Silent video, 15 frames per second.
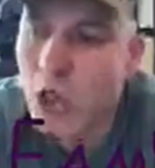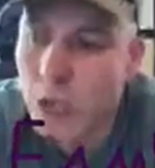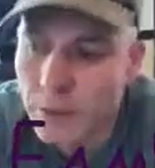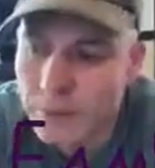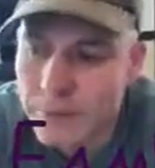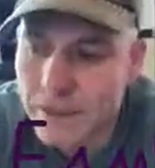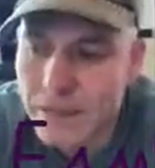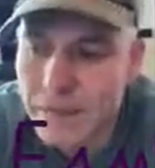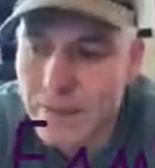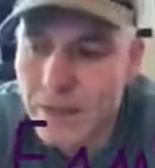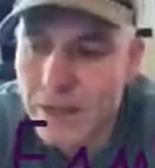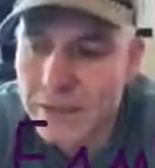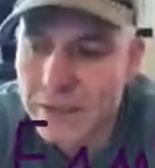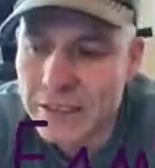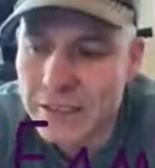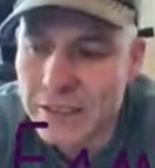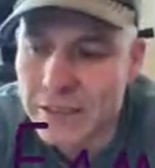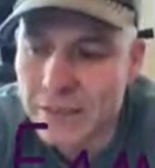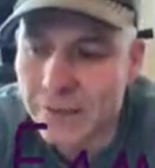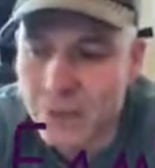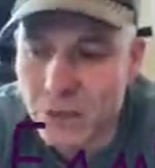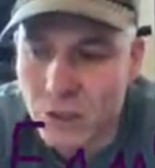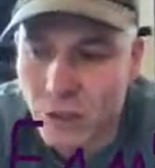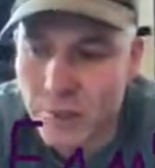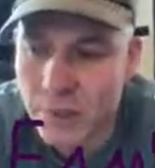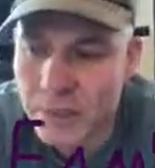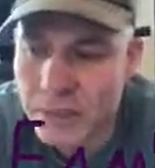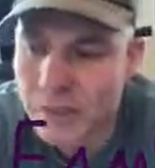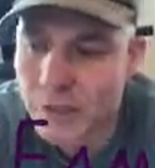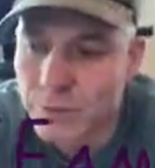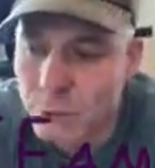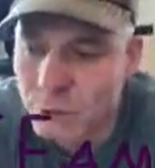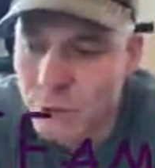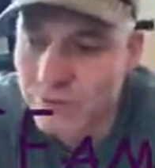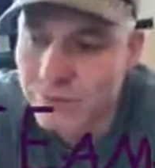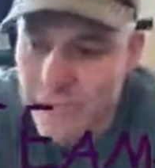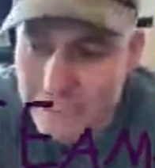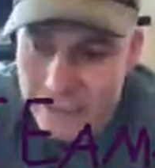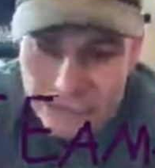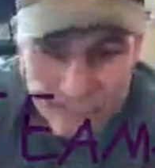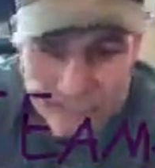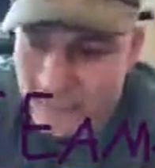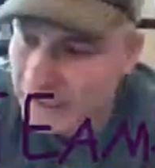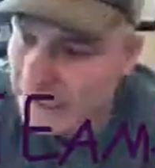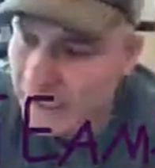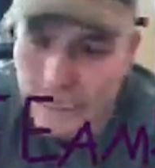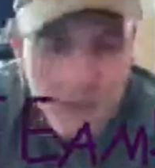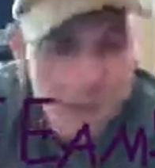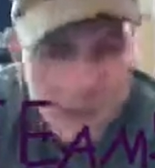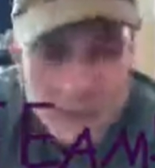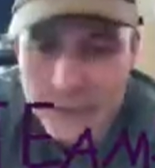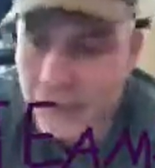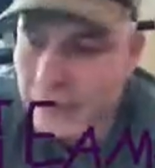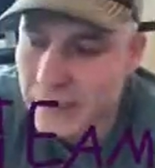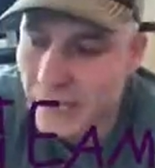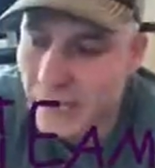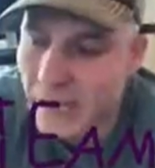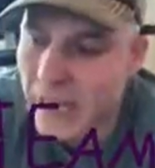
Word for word: Number seven on this list of the top ten sports franchises that I missed